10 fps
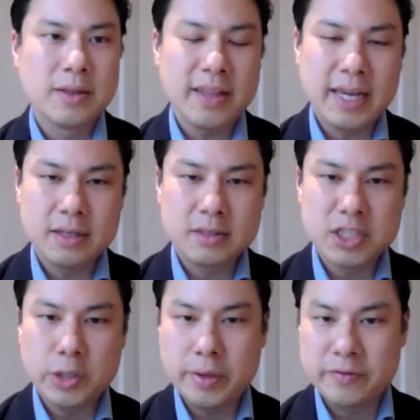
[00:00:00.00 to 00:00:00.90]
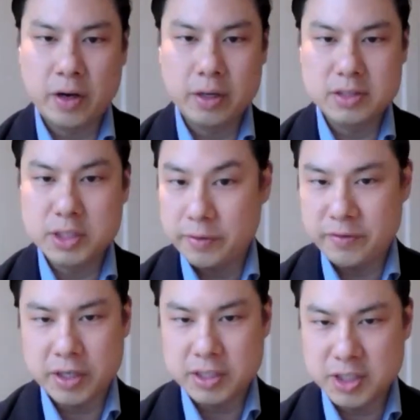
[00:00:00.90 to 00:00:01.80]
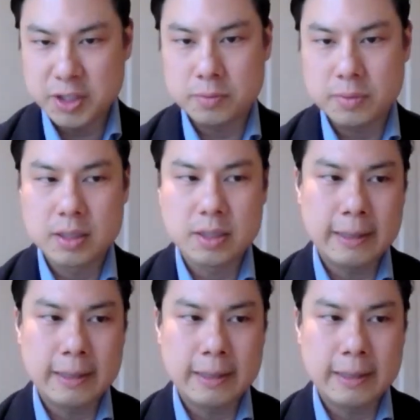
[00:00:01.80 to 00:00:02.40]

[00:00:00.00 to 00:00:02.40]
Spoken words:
then do it via Zoom.